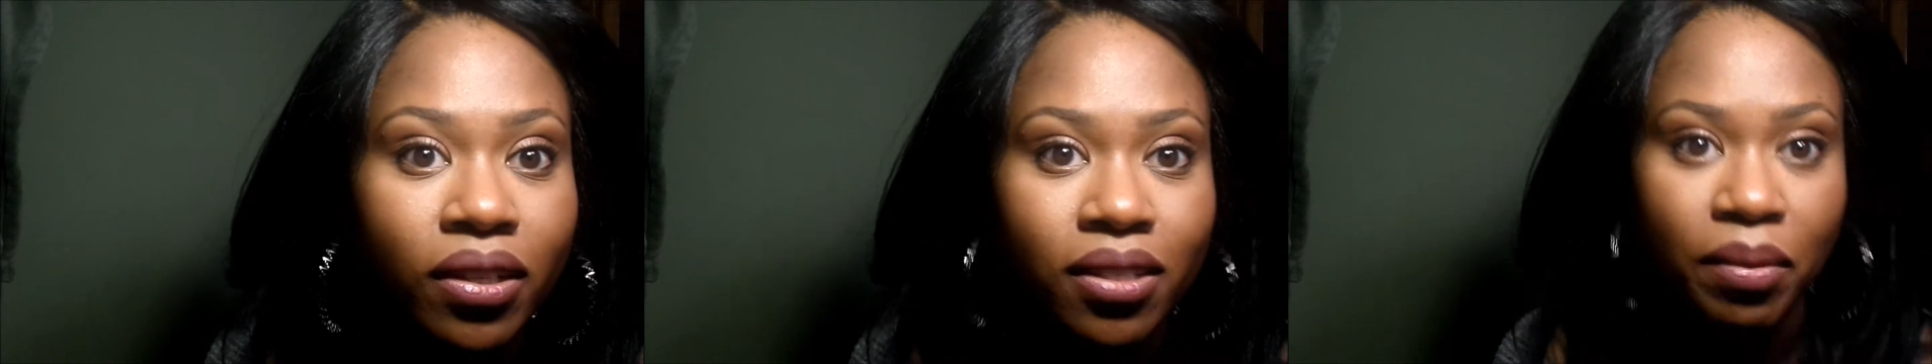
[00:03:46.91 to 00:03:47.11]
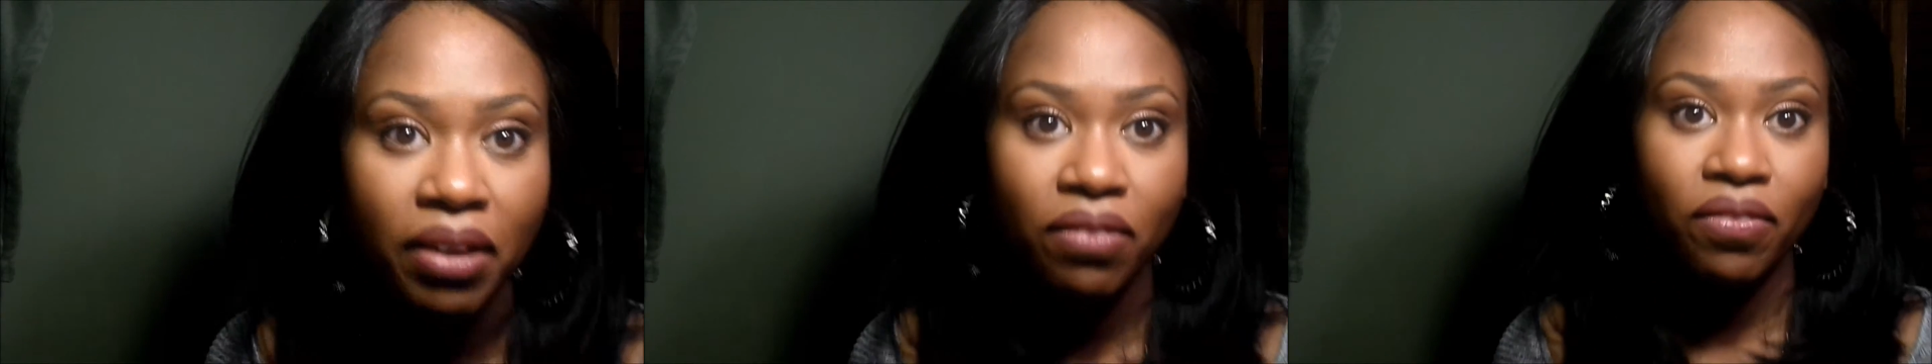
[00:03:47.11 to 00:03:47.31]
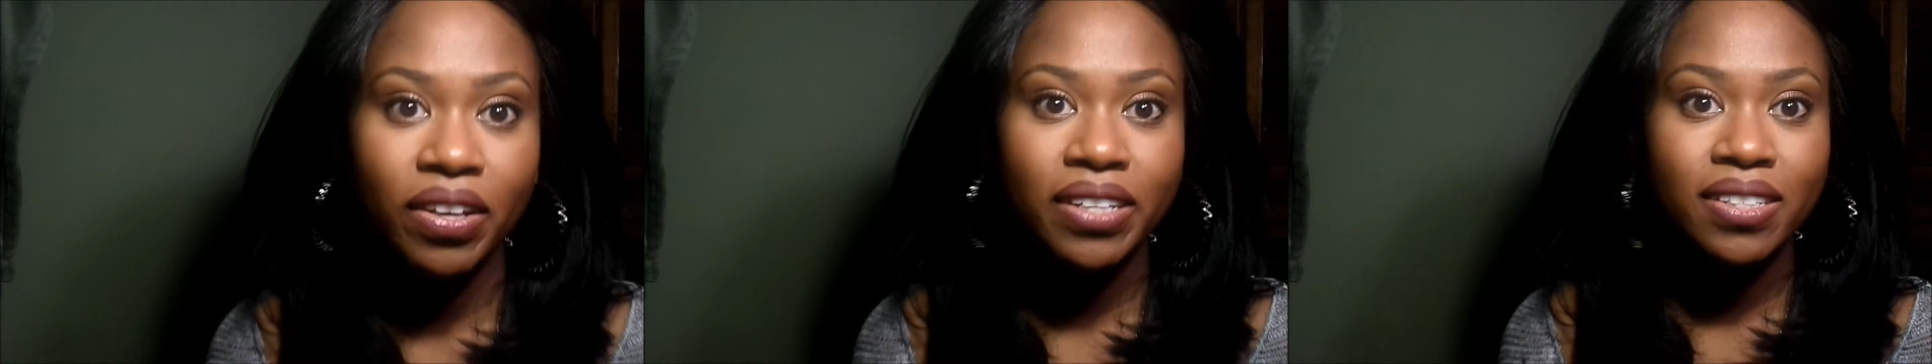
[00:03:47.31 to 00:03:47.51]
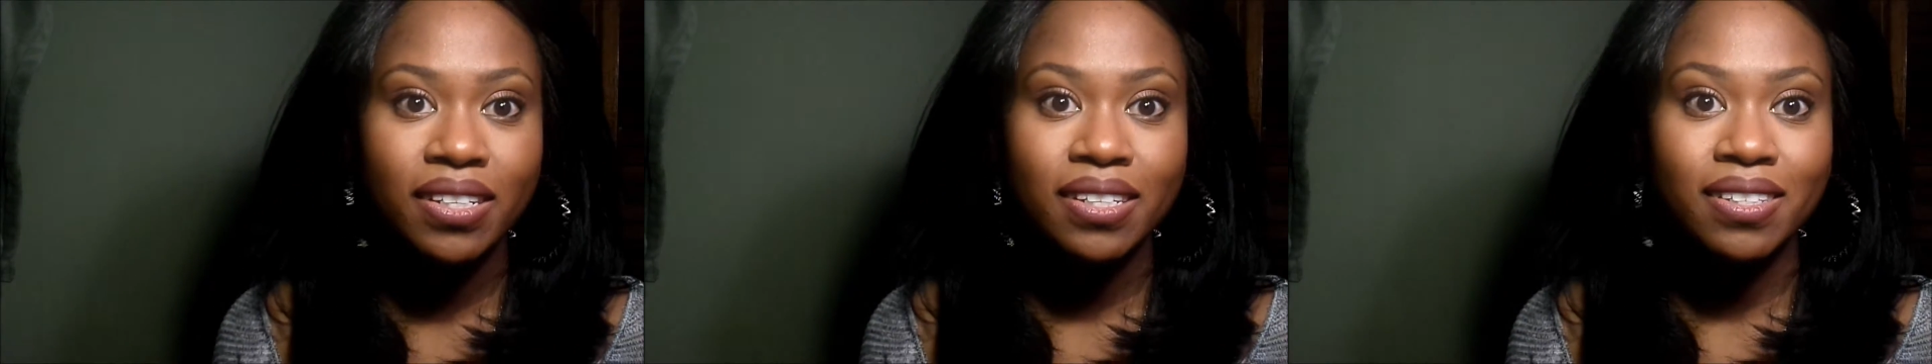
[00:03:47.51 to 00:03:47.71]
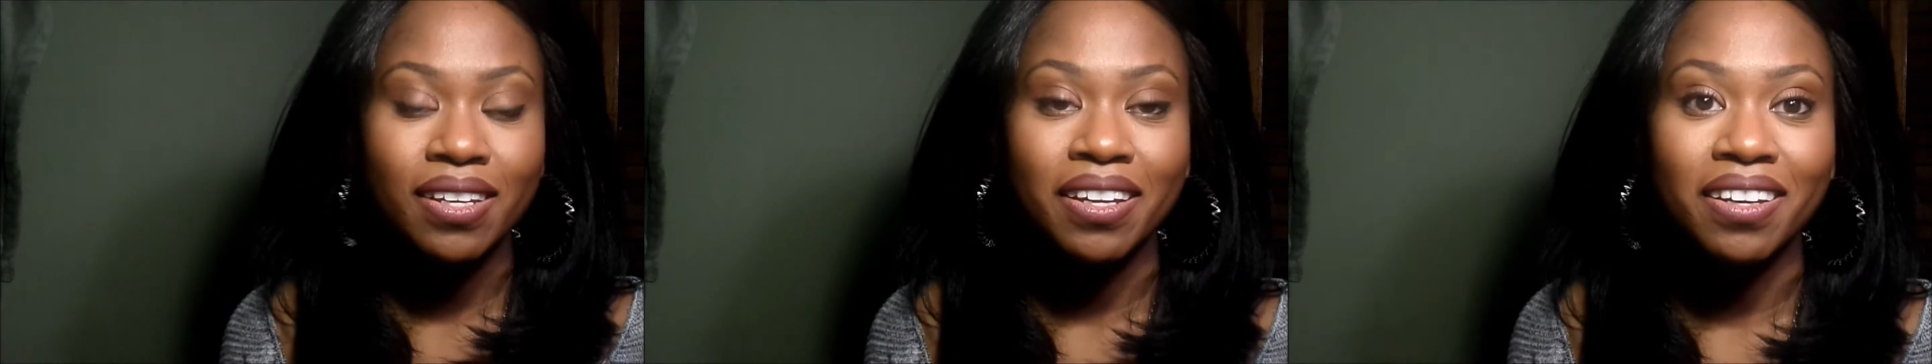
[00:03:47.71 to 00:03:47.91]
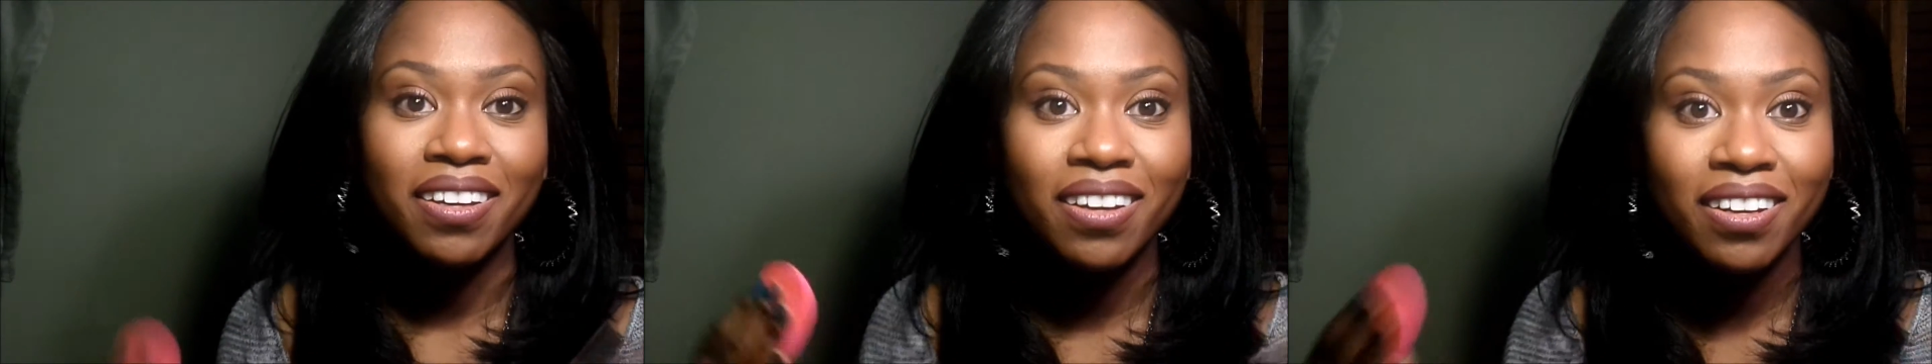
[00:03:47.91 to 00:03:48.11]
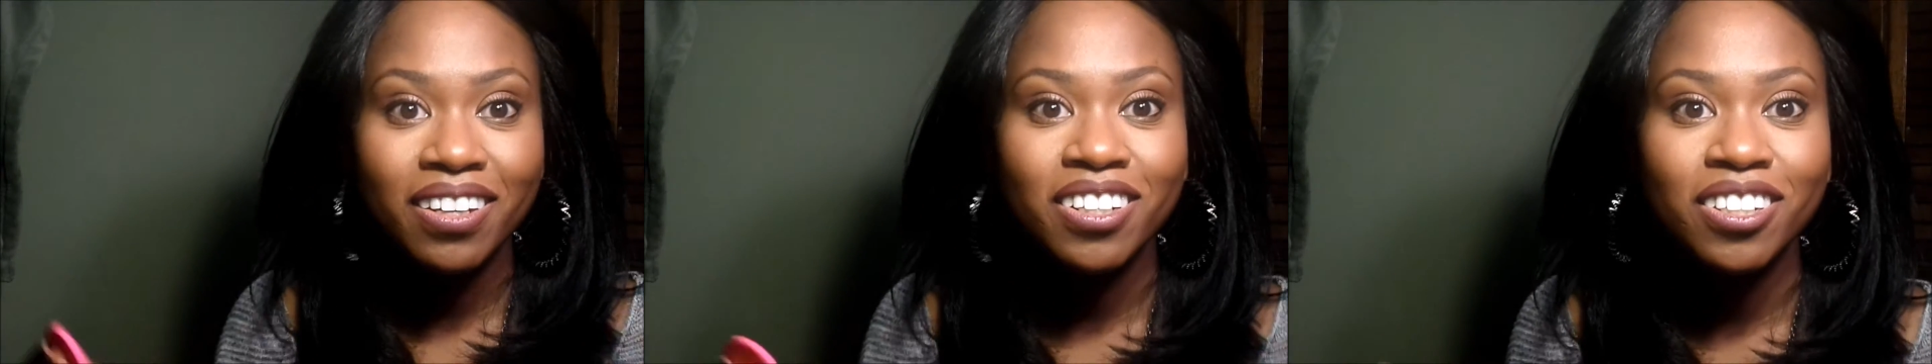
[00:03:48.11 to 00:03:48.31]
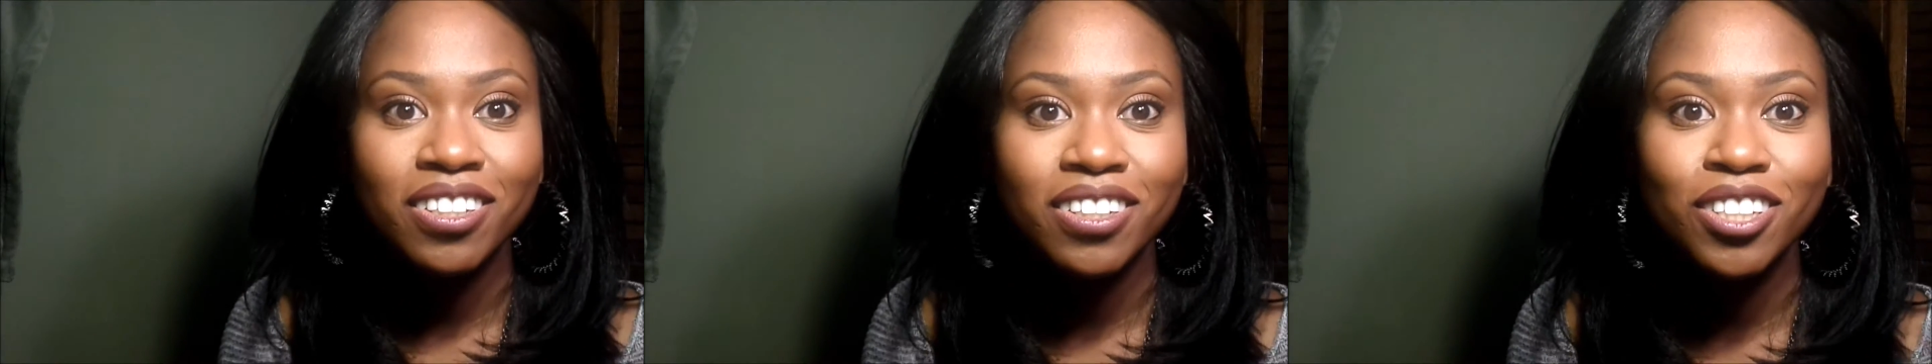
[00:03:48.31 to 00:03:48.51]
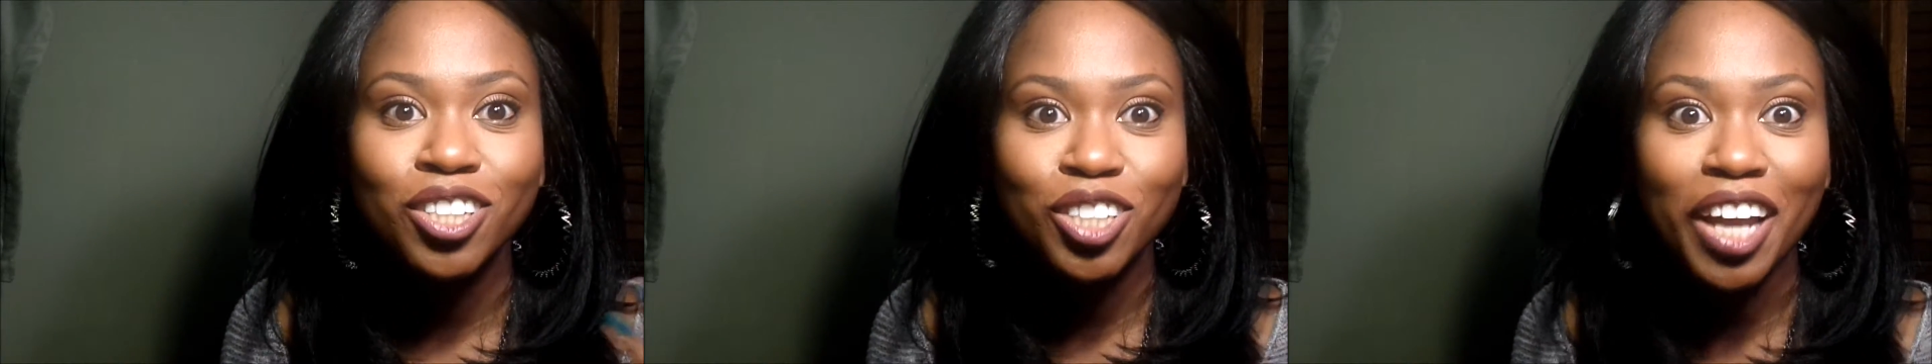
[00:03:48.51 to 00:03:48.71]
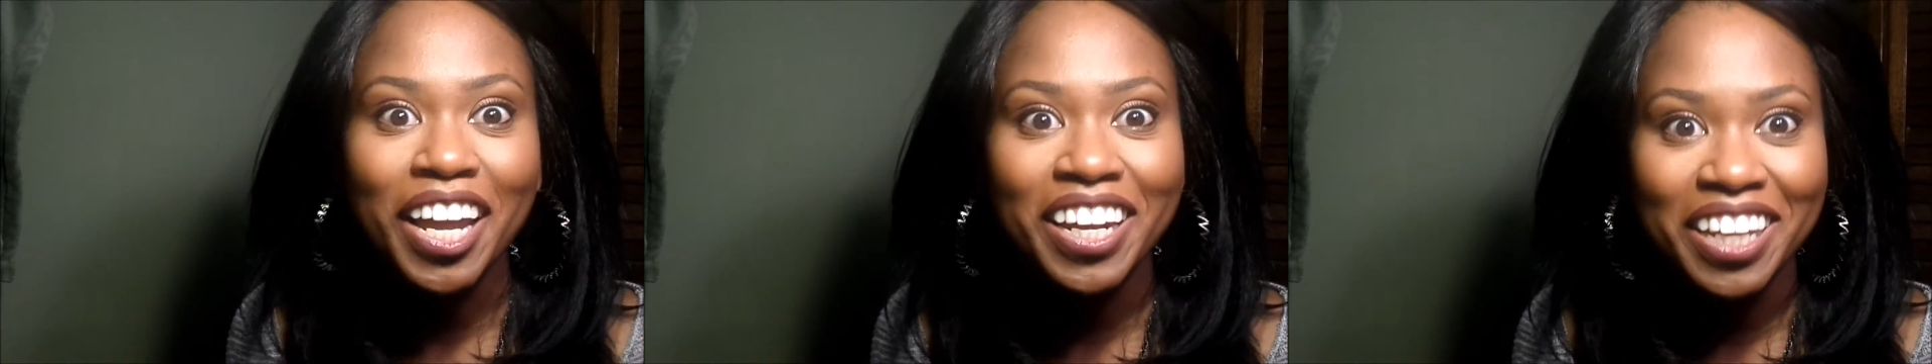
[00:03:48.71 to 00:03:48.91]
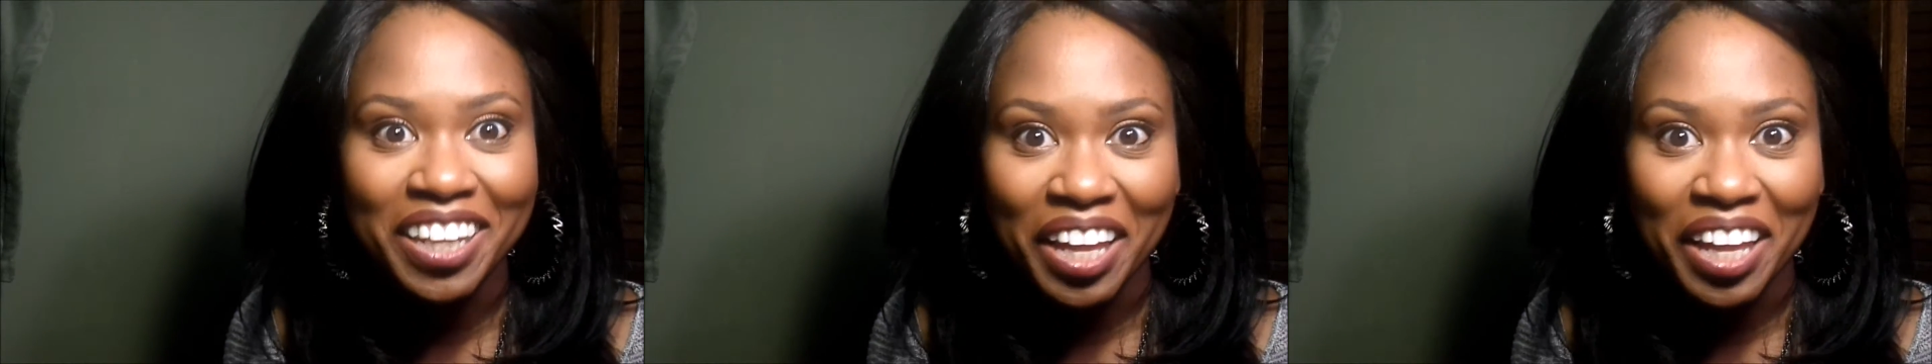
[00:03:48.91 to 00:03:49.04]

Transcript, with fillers: My face isn't shiny